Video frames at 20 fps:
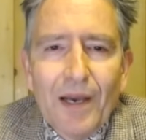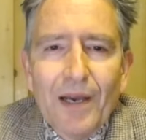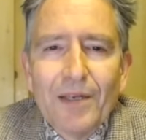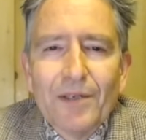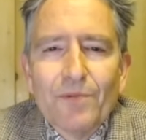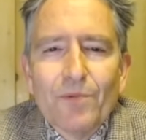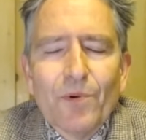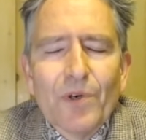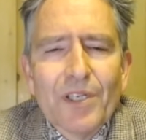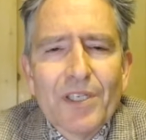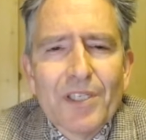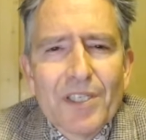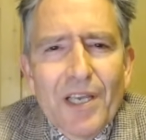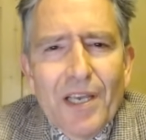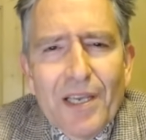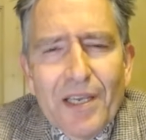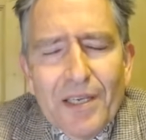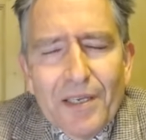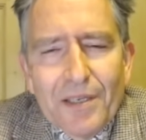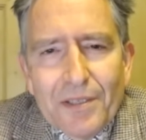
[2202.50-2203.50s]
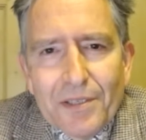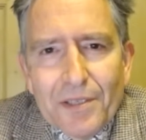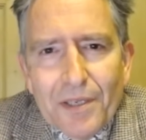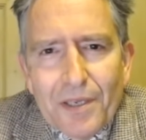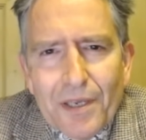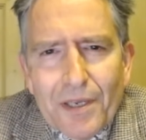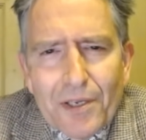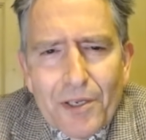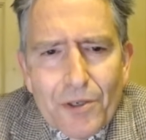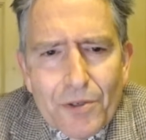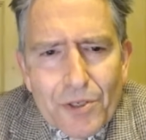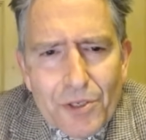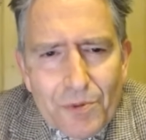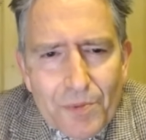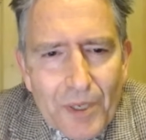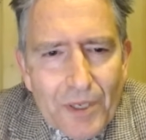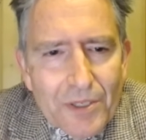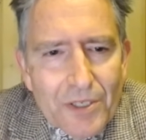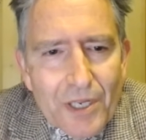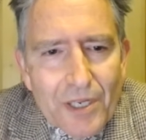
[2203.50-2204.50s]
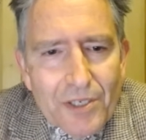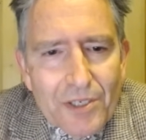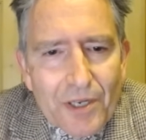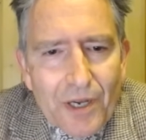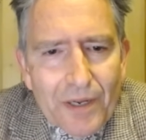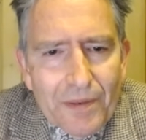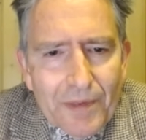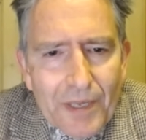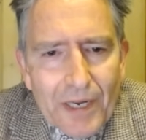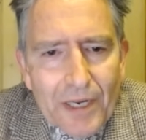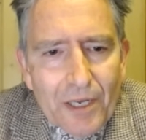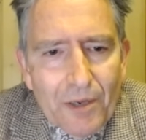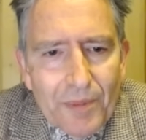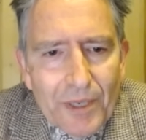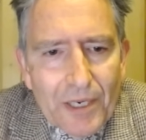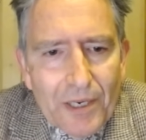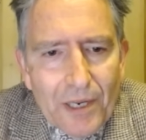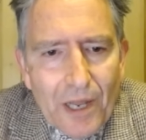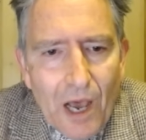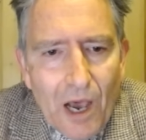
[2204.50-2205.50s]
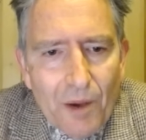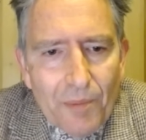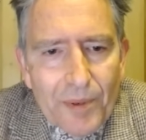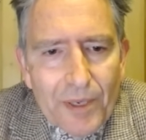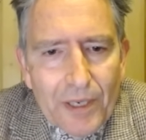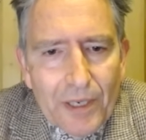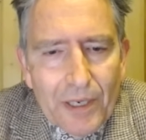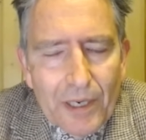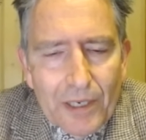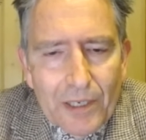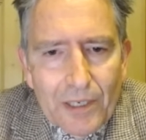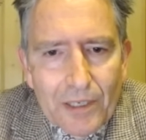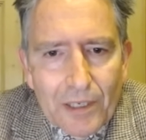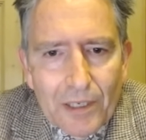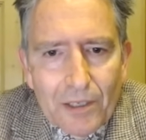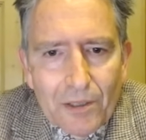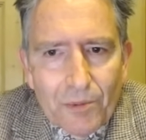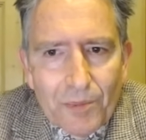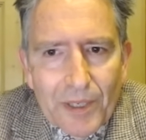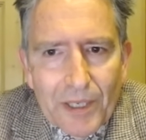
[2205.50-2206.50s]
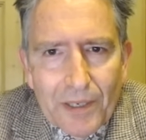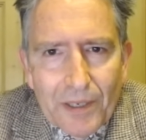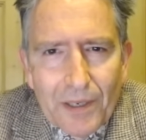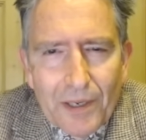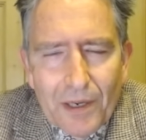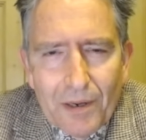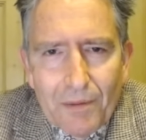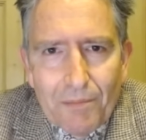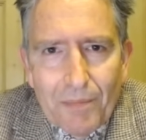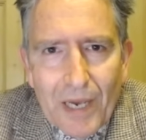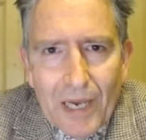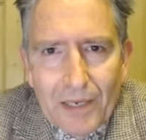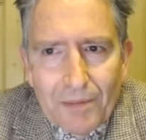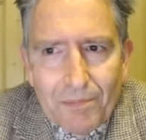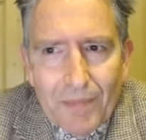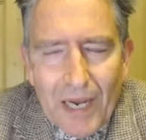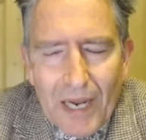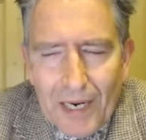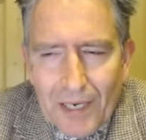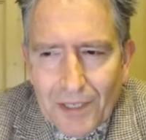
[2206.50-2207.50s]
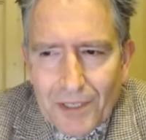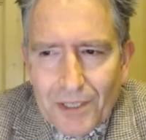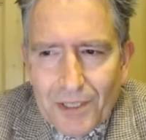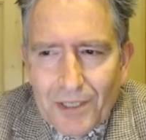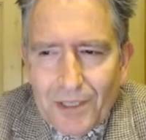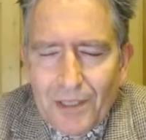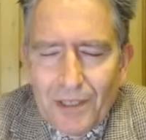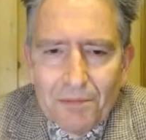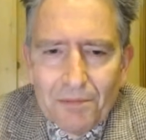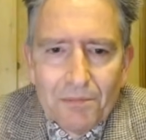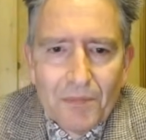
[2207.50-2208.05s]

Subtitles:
what he's saying is, he accuses me. He says I'm getting a bit larpy and a little bit Mad Max. I